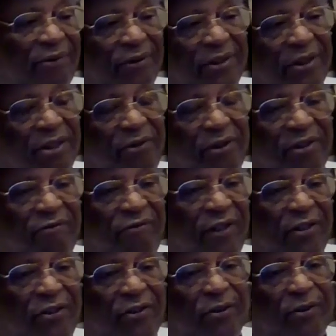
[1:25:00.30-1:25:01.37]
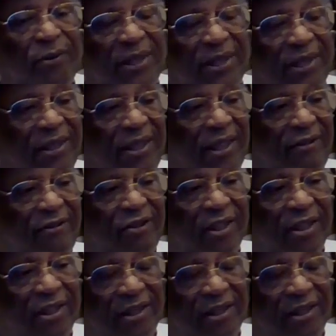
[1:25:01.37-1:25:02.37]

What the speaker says: would give you the venue and the dates